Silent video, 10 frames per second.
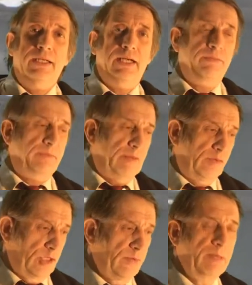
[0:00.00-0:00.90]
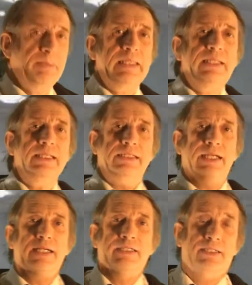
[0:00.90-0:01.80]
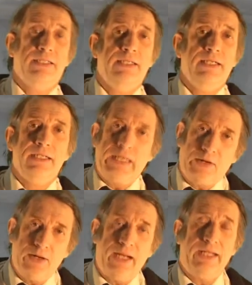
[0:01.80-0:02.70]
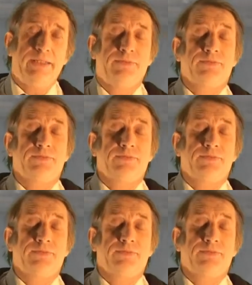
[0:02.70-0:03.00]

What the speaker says: And we also have meetings here regularly.